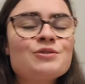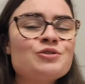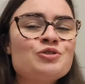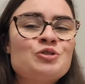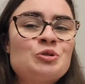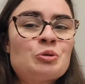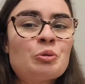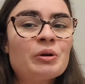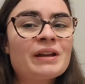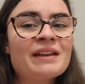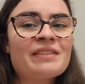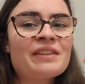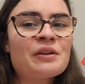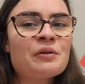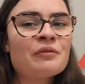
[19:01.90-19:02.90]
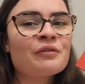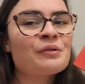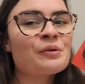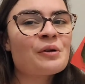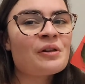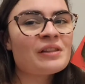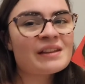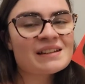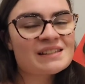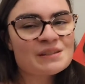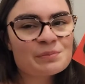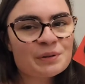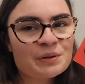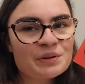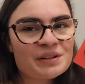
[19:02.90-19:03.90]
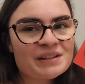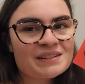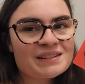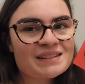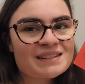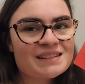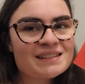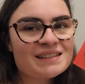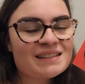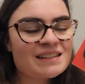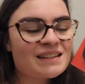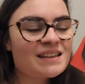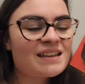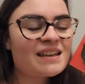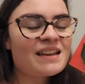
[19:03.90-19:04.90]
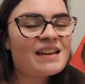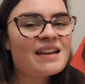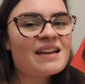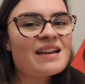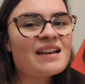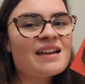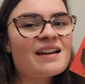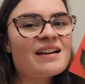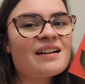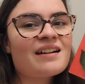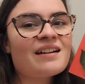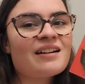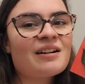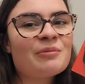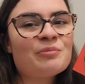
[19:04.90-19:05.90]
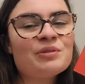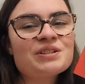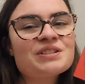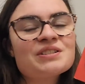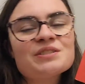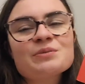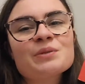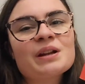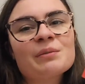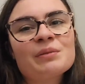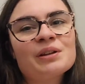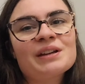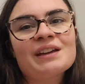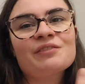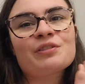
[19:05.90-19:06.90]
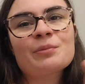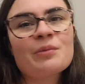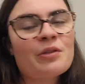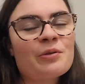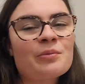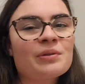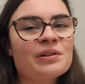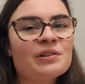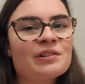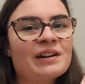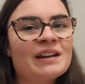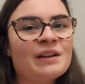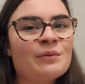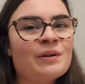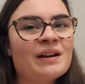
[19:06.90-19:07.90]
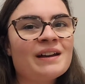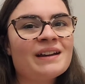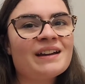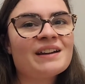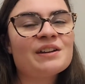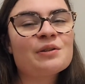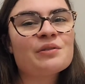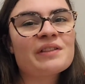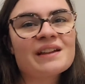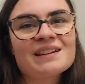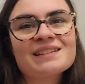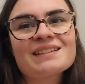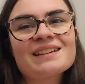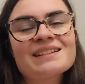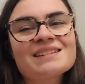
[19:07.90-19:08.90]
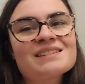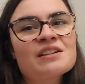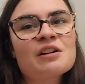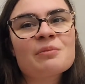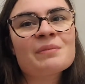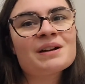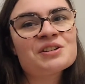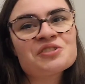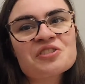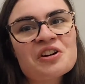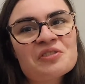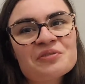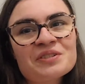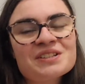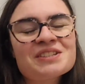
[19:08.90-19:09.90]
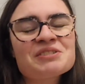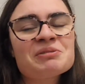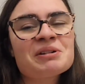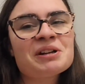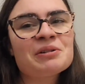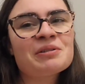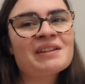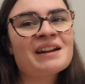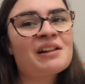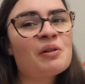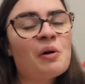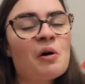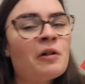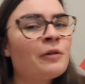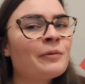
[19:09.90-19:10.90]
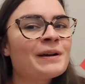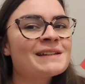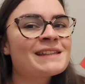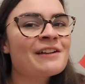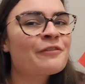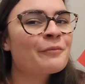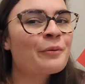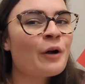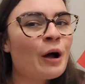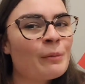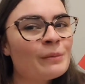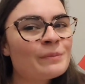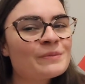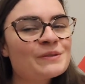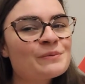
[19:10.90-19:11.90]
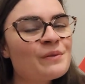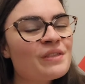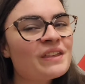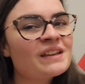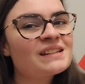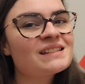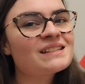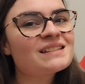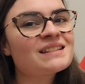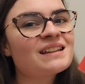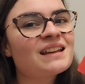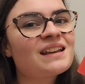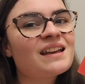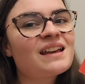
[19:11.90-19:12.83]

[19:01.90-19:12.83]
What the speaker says: enjoying the overall experience, which is what I'm looking from a thriller anyway. I know that it's not my genre, so I know that I'll always have problems with it.